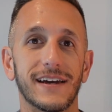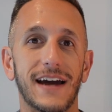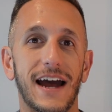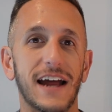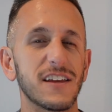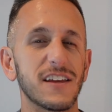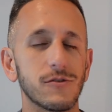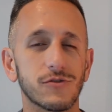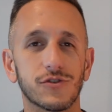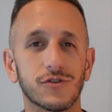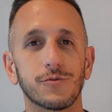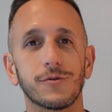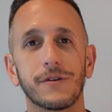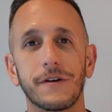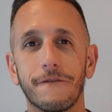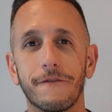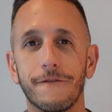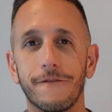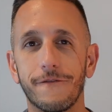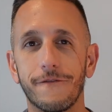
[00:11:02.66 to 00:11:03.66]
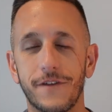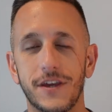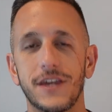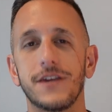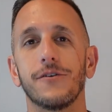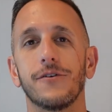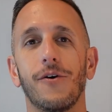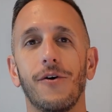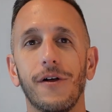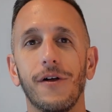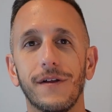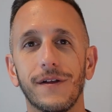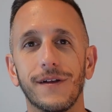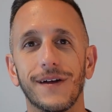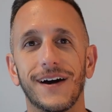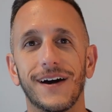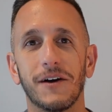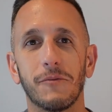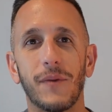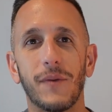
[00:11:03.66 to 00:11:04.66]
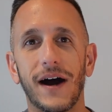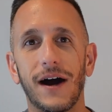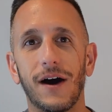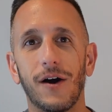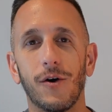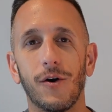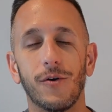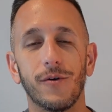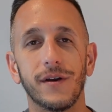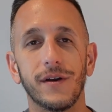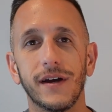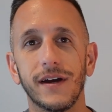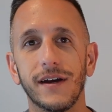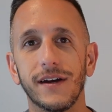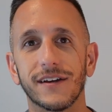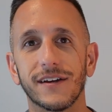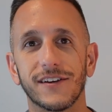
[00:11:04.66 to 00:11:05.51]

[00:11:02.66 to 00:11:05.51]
how do you truly feel about,